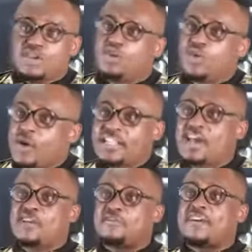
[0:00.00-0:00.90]
I don't know what
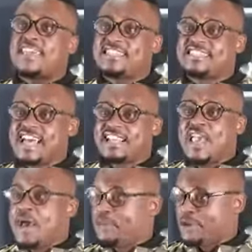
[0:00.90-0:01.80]
kind of fire is that,
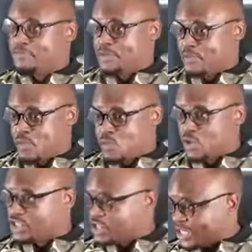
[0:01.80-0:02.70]
but people
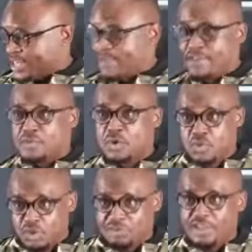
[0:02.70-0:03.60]
will scream,
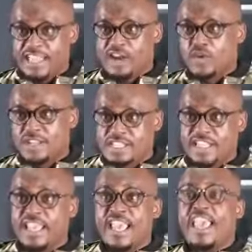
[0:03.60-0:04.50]
everybody will feel the anointing.